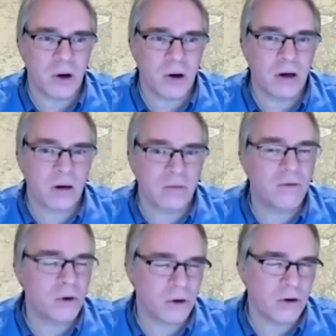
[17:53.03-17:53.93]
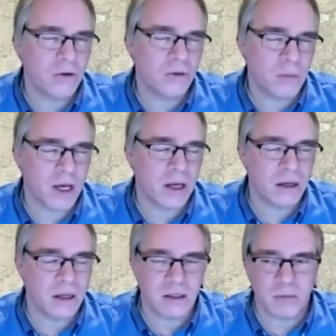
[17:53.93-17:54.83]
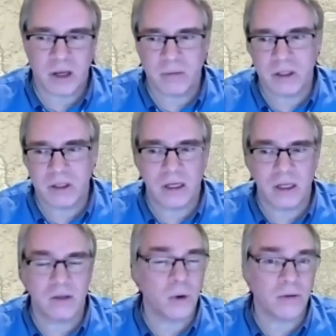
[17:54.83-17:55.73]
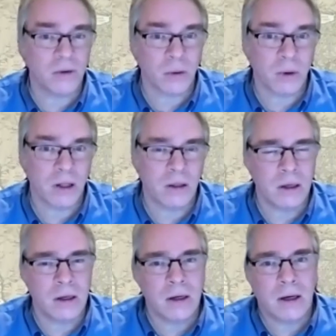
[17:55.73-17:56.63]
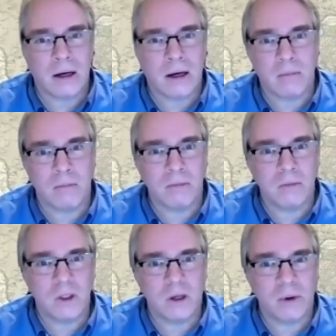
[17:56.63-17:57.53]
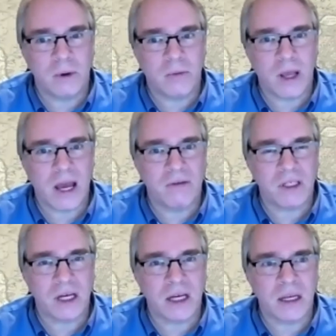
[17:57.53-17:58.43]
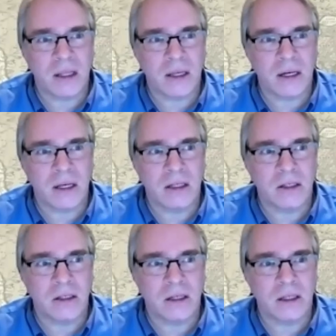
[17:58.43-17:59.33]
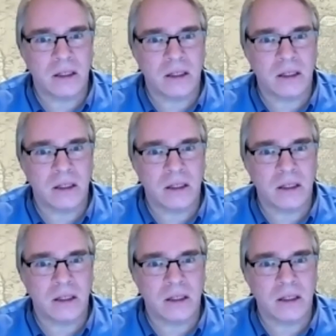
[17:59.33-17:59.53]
Whereas here in America, for good or for bad, and sometimes it doesn't work very well. You know, we have this idea that